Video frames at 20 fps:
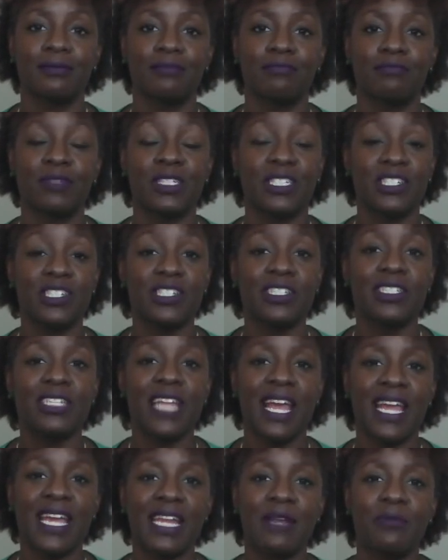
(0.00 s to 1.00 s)
But she
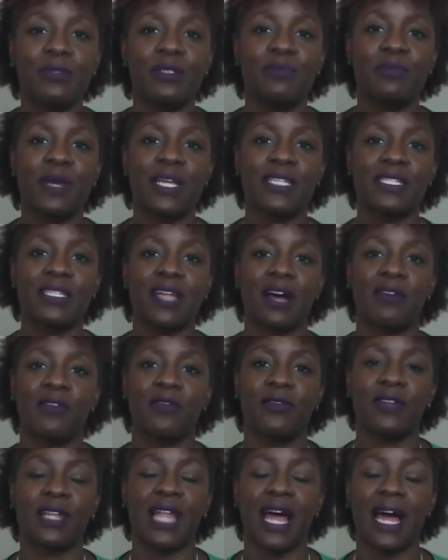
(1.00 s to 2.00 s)
stayed. It was based off
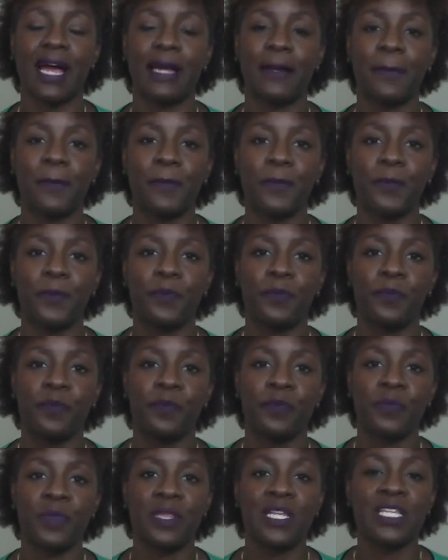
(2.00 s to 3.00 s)
of a lie.
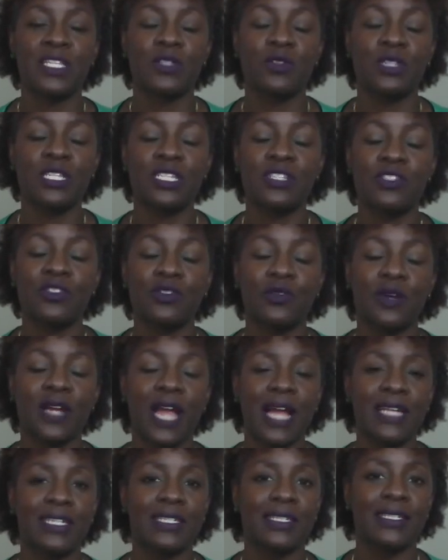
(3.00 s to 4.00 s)
This, this story
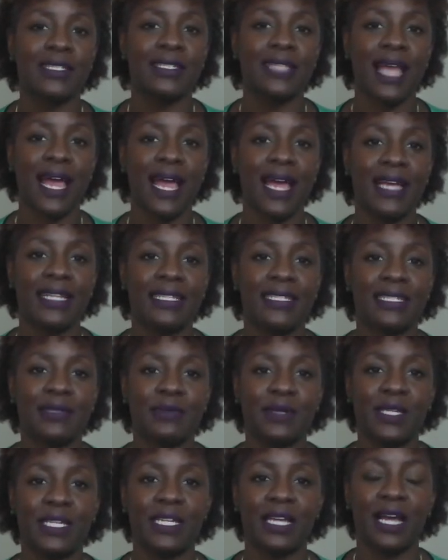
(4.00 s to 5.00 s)
actually saddens
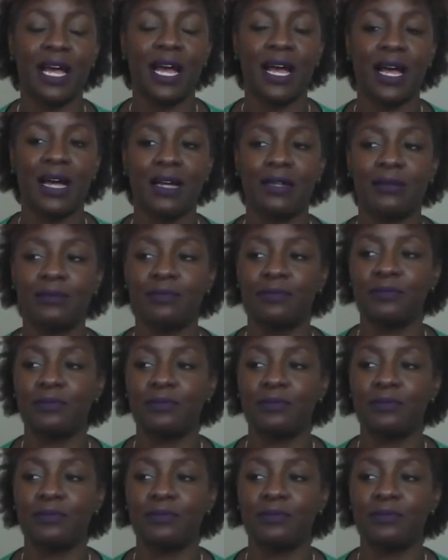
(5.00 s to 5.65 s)
me, um,